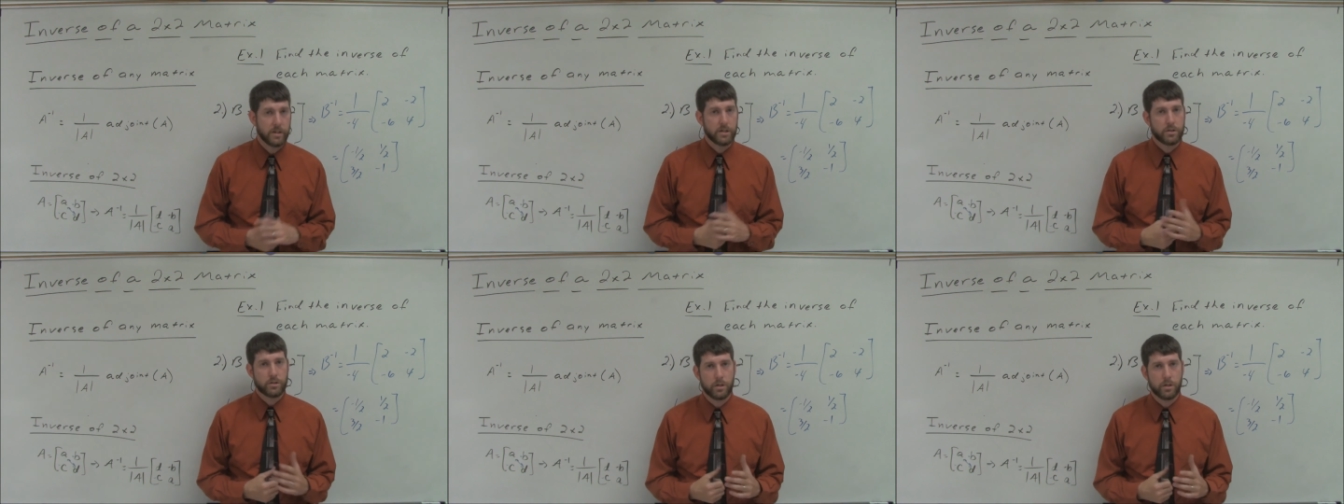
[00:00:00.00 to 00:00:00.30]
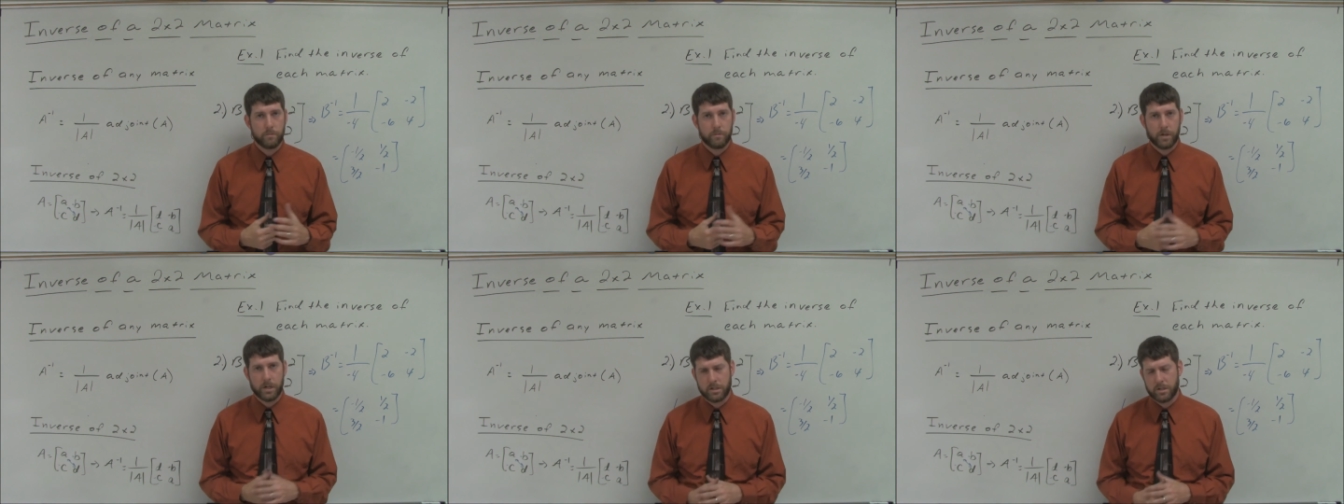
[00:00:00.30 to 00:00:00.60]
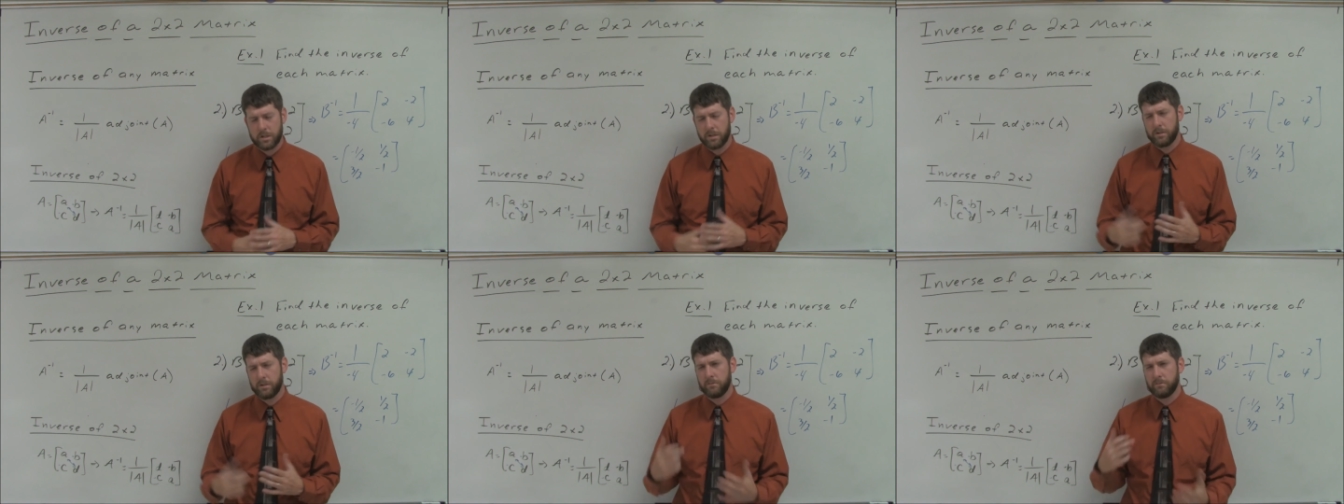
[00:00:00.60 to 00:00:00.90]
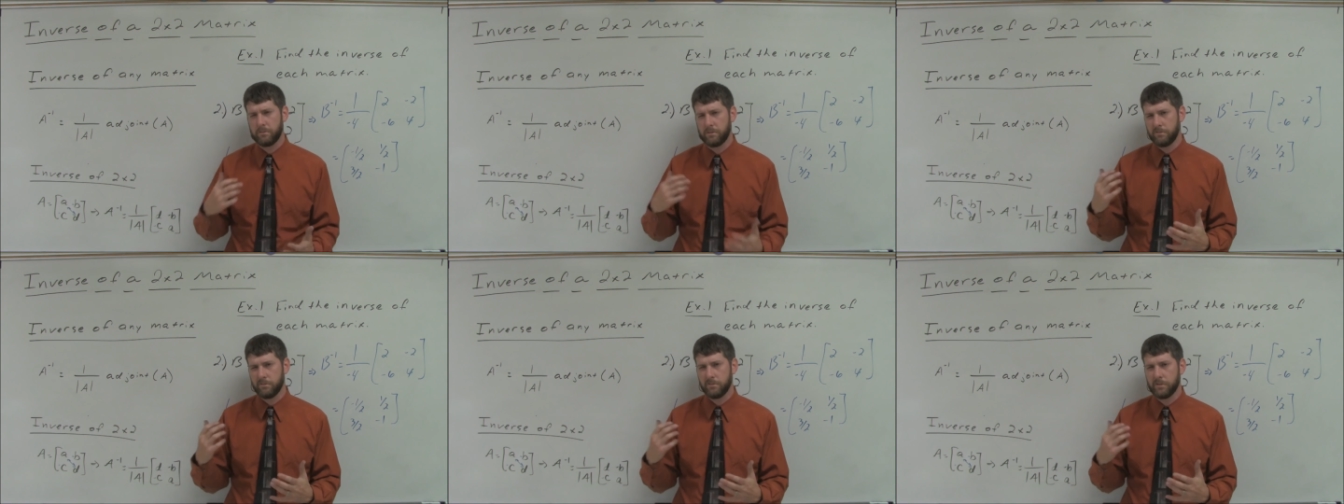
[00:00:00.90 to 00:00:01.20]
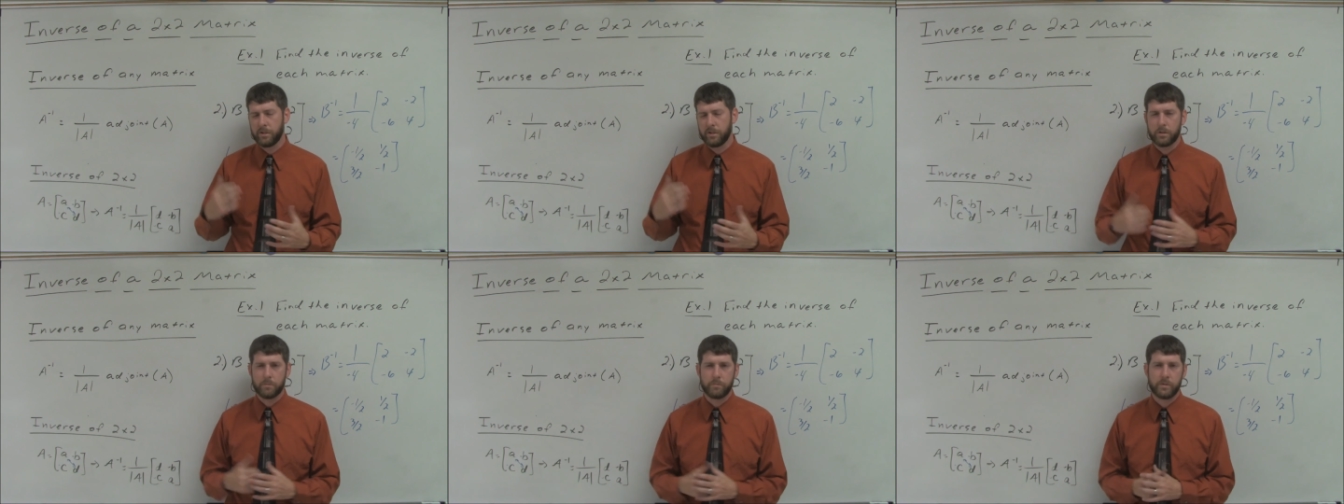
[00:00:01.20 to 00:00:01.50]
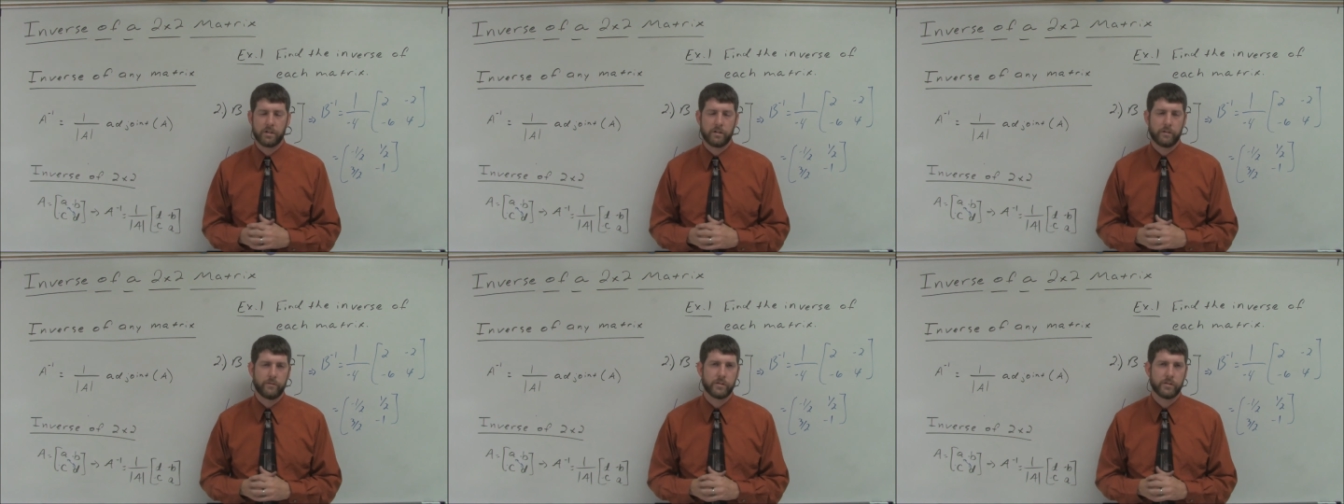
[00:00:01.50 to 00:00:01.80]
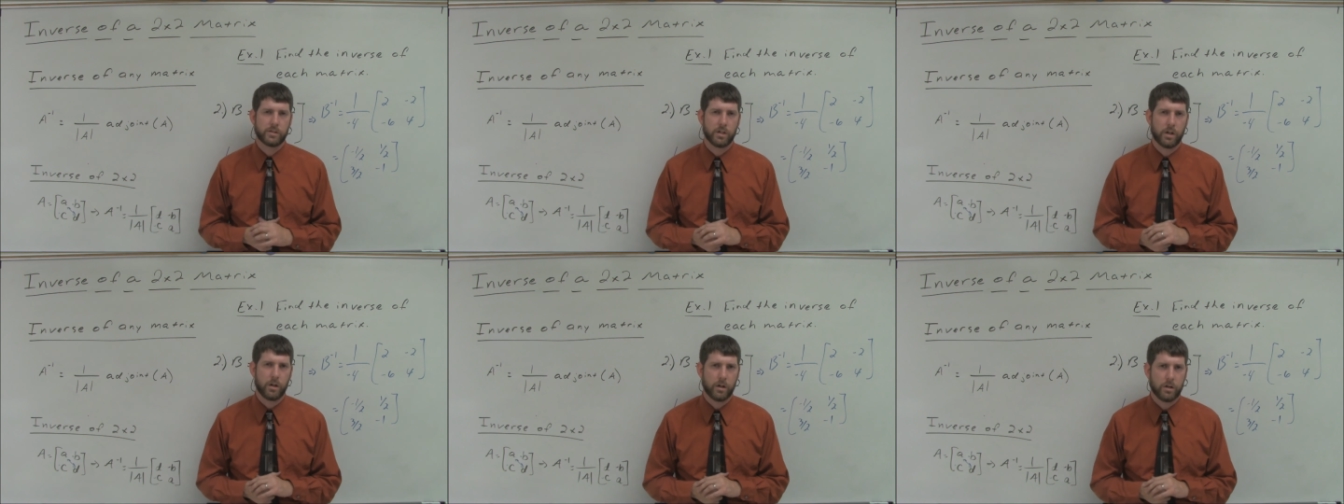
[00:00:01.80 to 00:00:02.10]
a 2 by 2 a little bit of
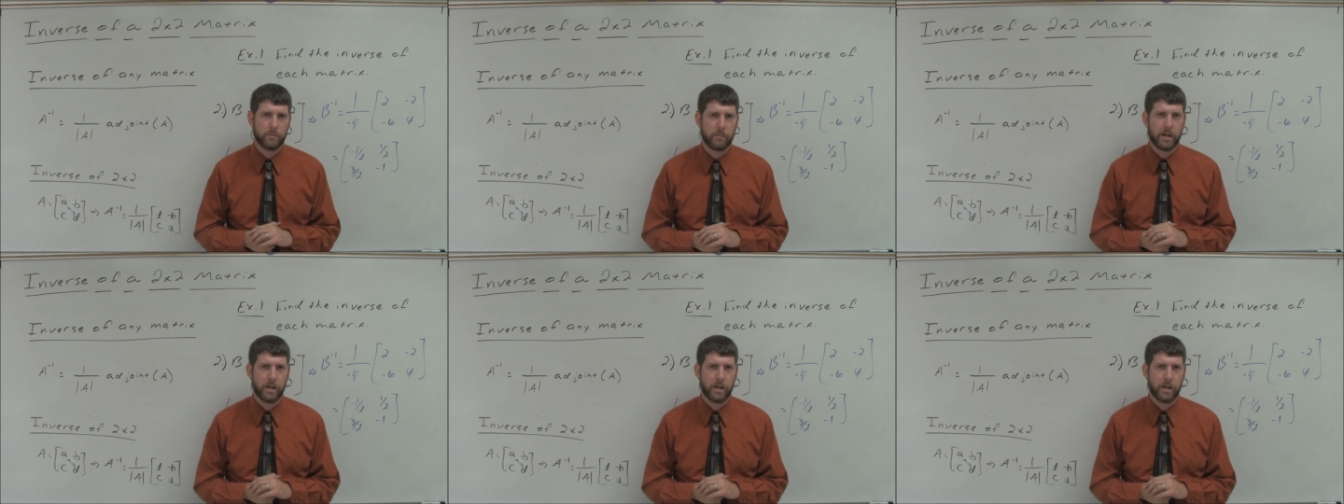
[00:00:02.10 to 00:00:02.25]
a talk